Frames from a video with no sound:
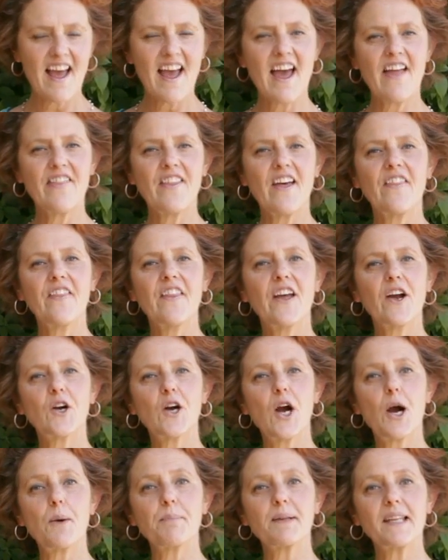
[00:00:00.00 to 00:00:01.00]
and then
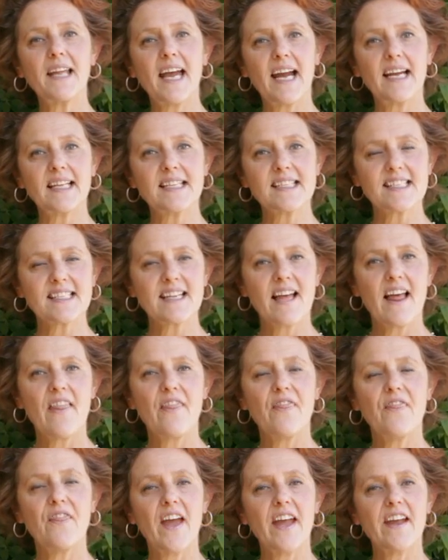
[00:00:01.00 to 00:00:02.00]
there are plants
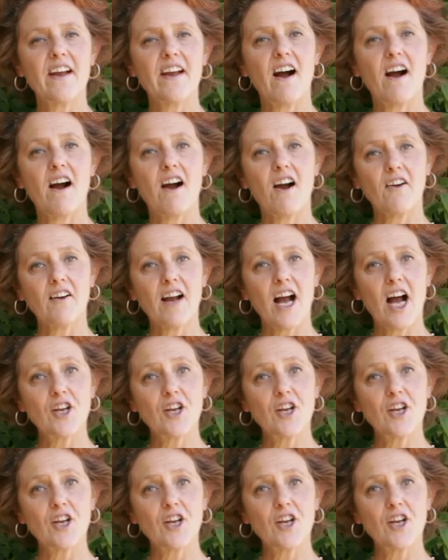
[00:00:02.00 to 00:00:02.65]
they are